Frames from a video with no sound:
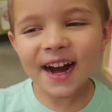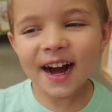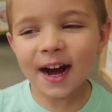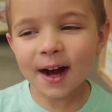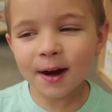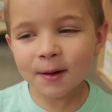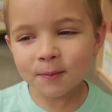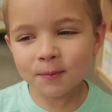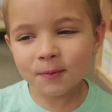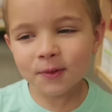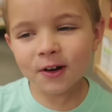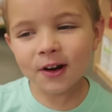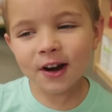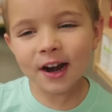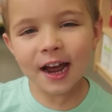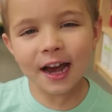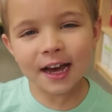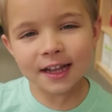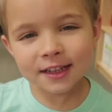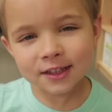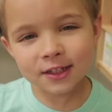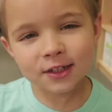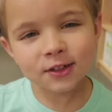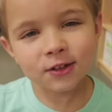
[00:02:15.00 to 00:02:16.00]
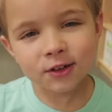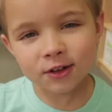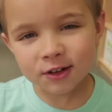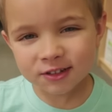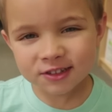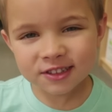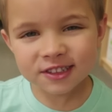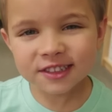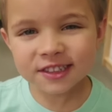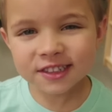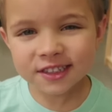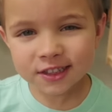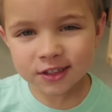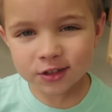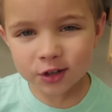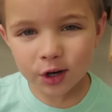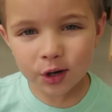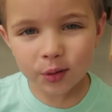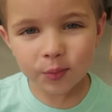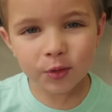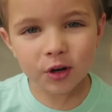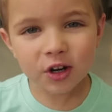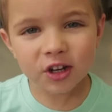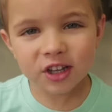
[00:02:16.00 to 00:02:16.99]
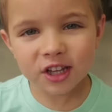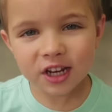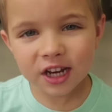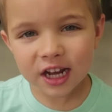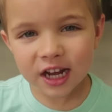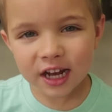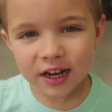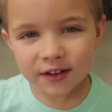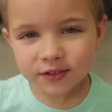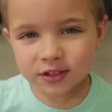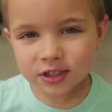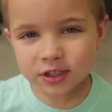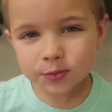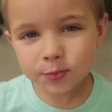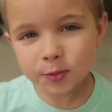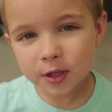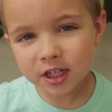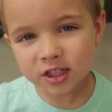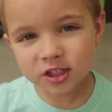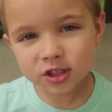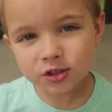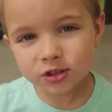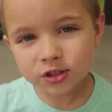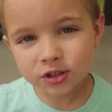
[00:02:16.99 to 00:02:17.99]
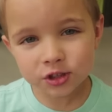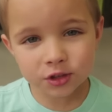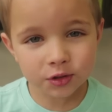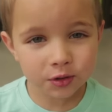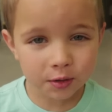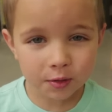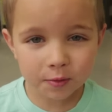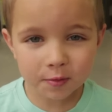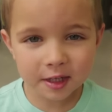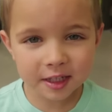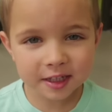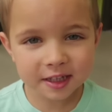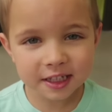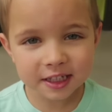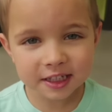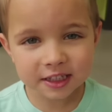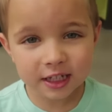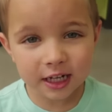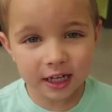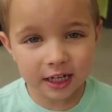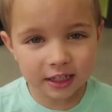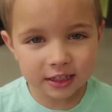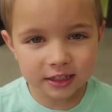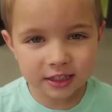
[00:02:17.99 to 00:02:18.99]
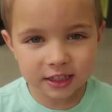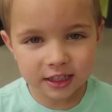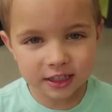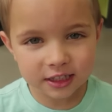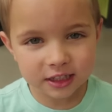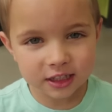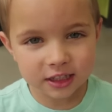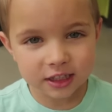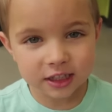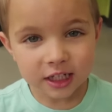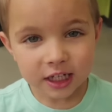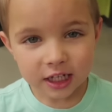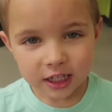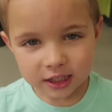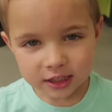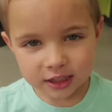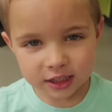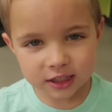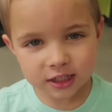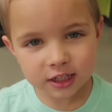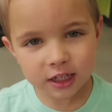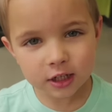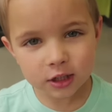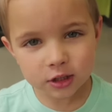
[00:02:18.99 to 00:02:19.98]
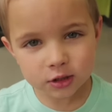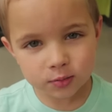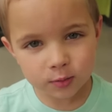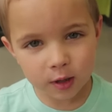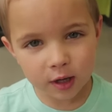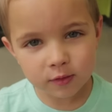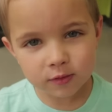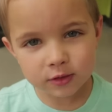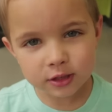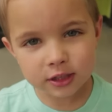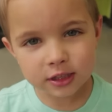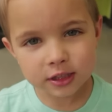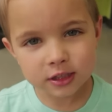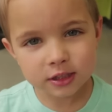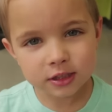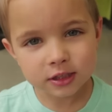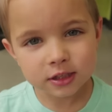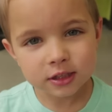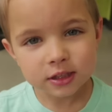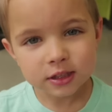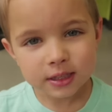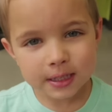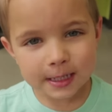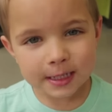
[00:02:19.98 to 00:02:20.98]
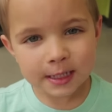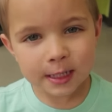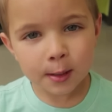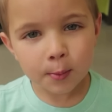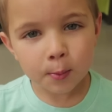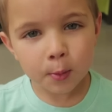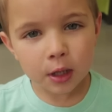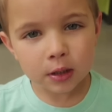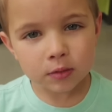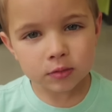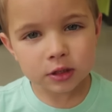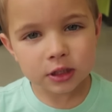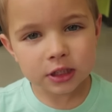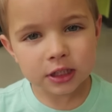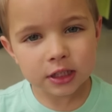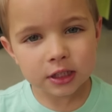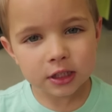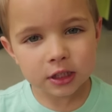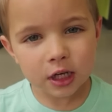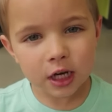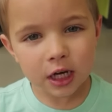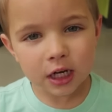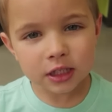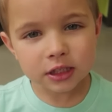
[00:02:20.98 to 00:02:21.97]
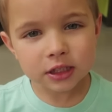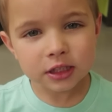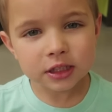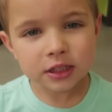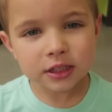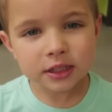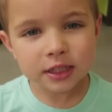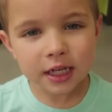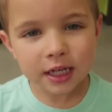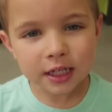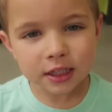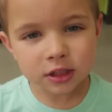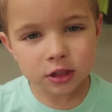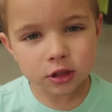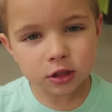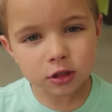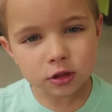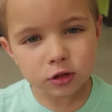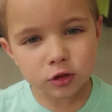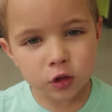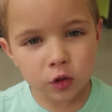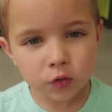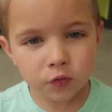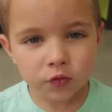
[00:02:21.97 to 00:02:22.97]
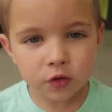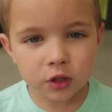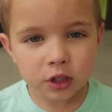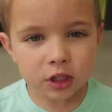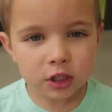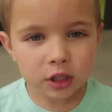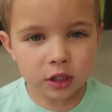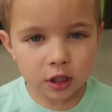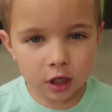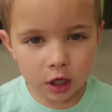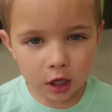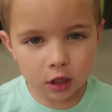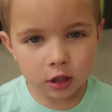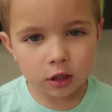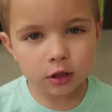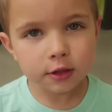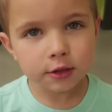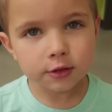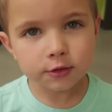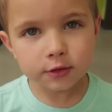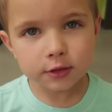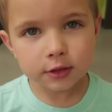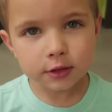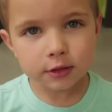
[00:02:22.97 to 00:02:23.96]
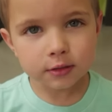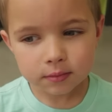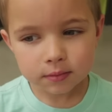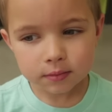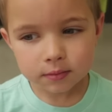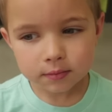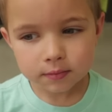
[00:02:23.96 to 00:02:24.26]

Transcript: um, we're at the grocery store and we're gonna have a special tour with the dietitian to tell us what we can eat and what we cannot eat that is gluten-free and not gluten.